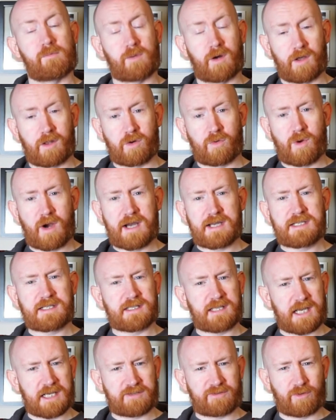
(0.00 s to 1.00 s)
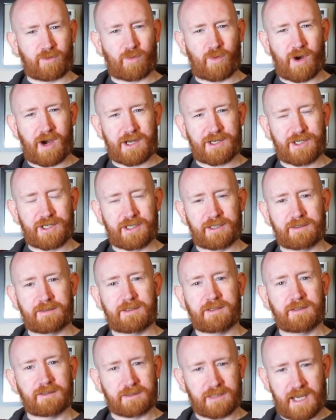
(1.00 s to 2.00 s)
Otherwise, thanks for watching,
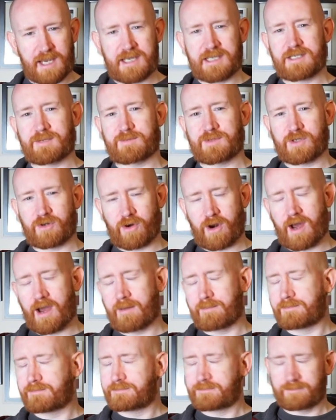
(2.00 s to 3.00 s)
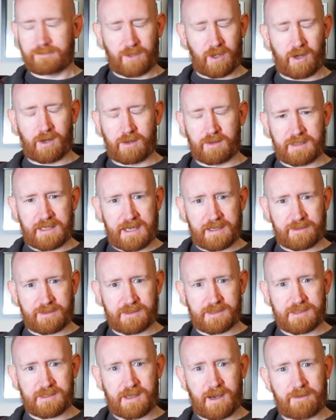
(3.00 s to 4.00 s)
like, subscribe, all that
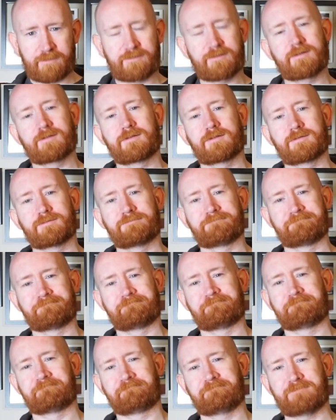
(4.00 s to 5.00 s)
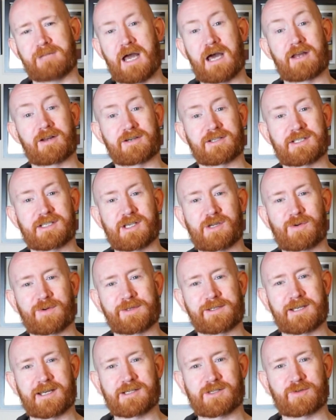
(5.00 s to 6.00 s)
good stuff, and I'll see you
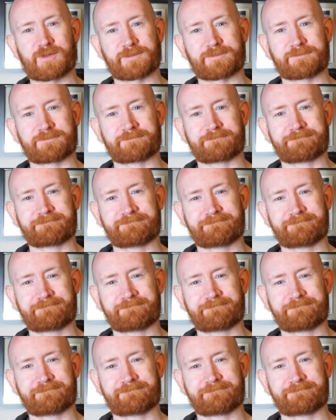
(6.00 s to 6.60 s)
on the next one.